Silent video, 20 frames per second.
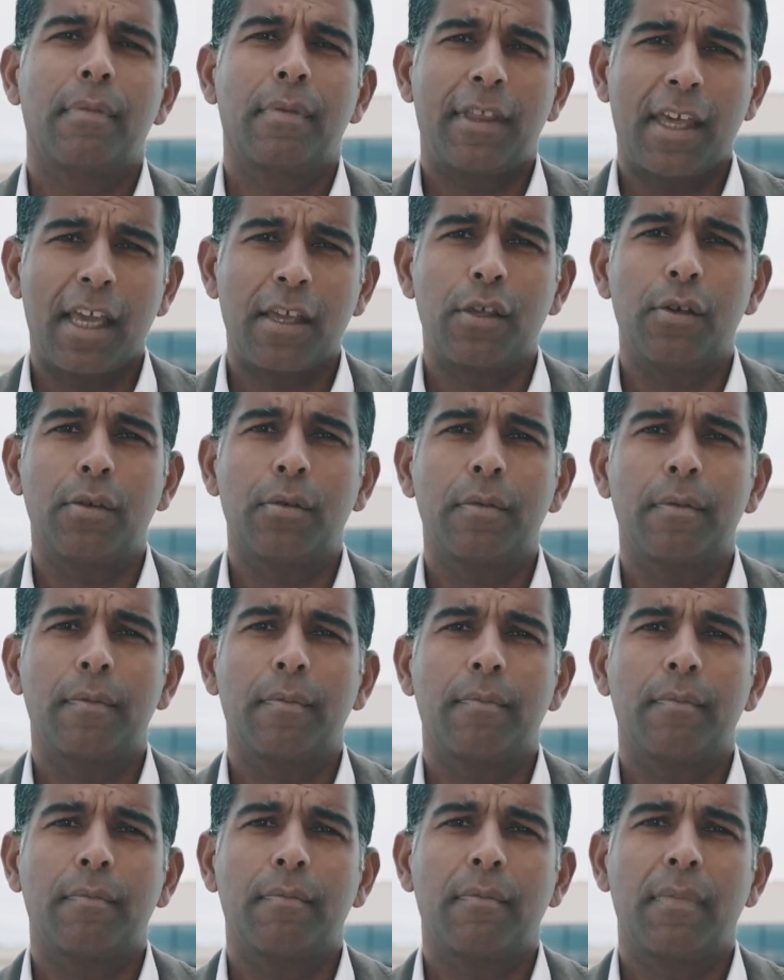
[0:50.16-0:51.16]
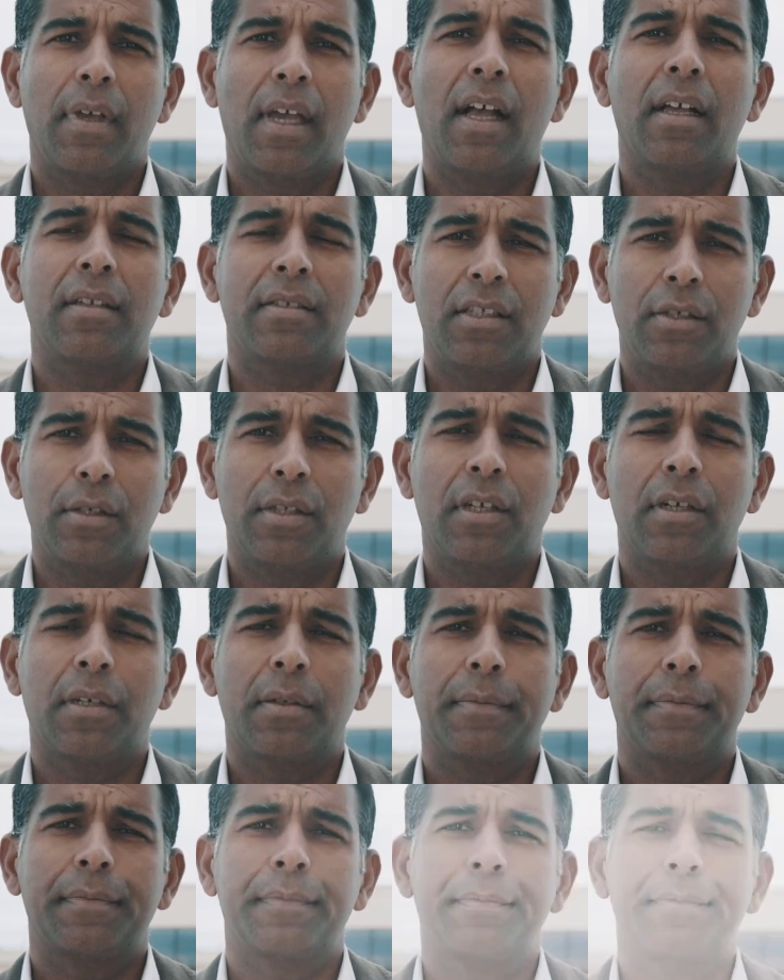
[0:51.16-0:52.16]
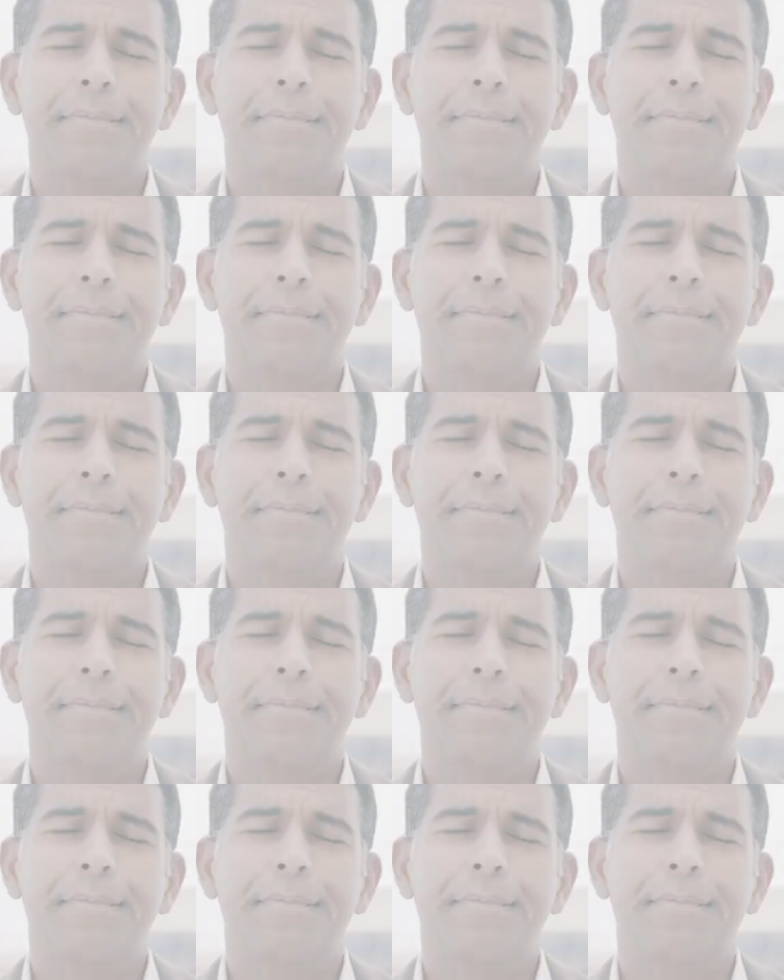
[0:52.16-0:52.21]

Thank you. I'll see you there.